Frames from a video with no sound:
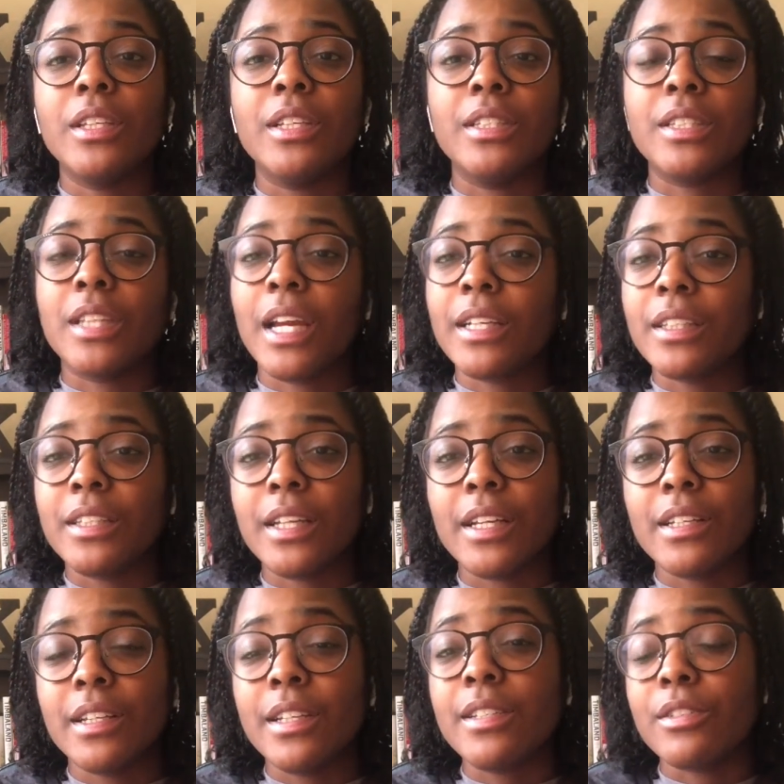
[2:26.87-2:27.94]
it's likely that
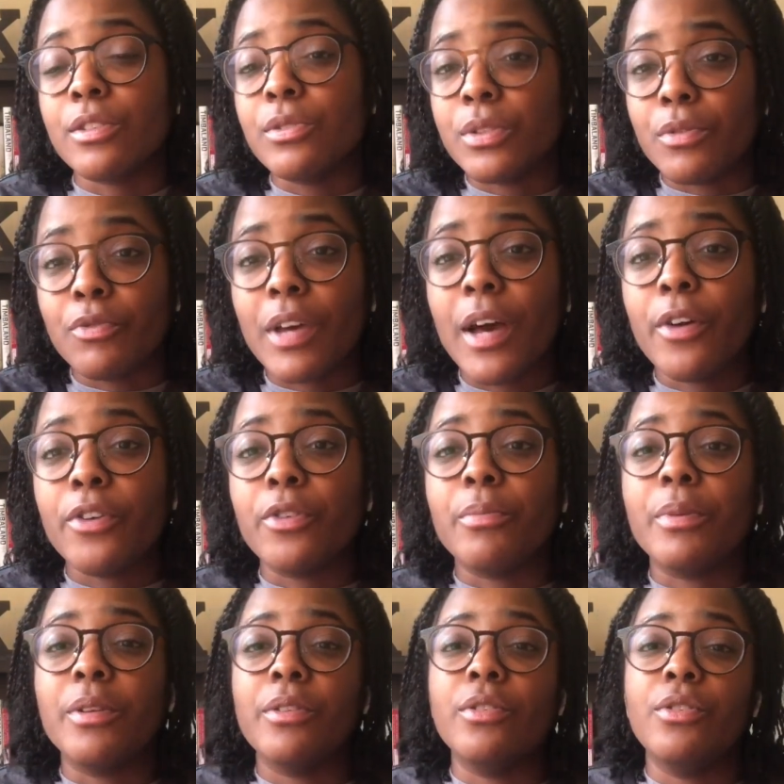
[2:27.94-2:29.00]
it is losing value
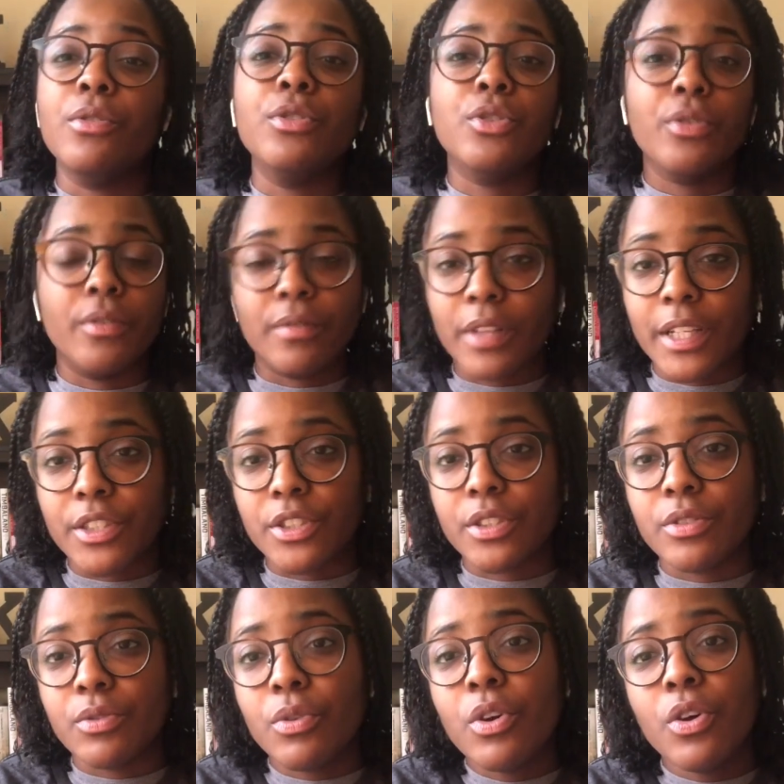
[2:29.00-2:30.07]
due to
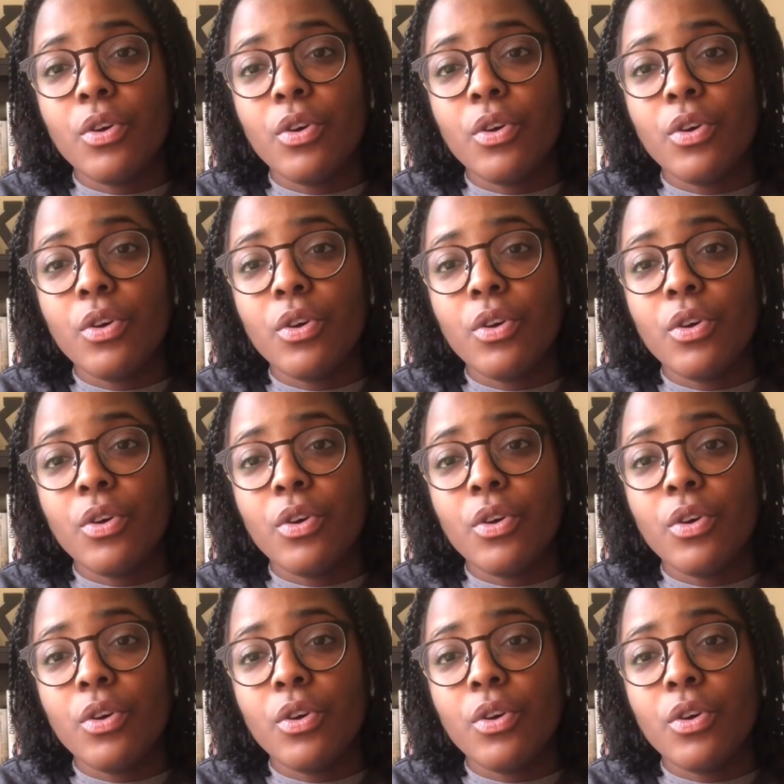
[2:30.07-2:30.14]
inflation.